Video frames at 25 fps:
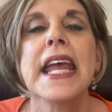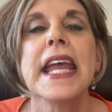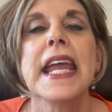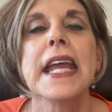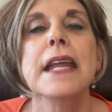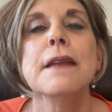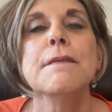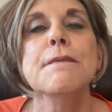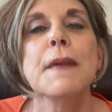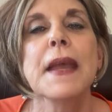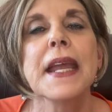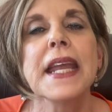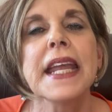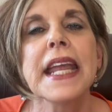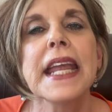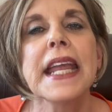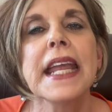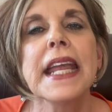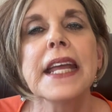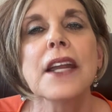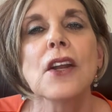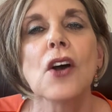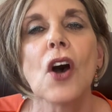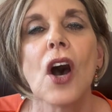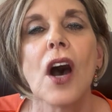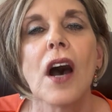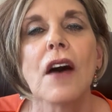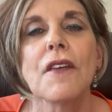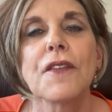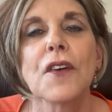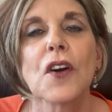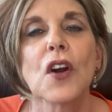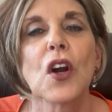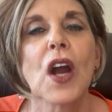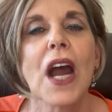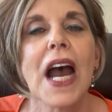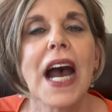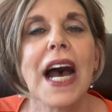in making an
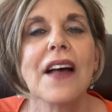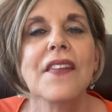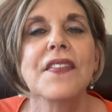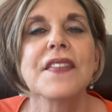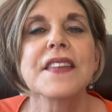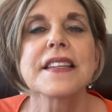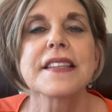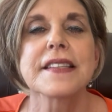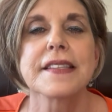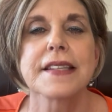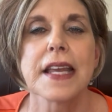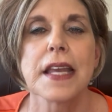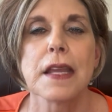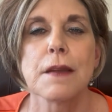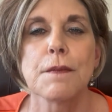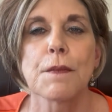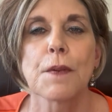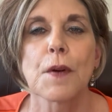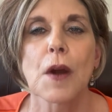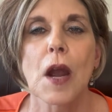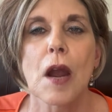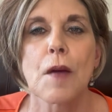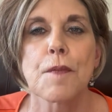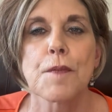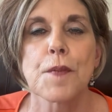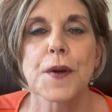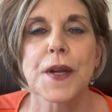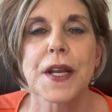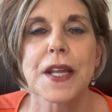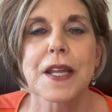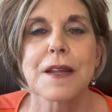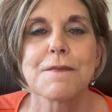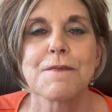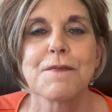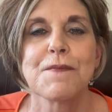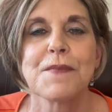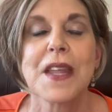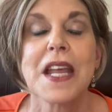offer on the same
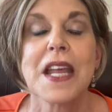property.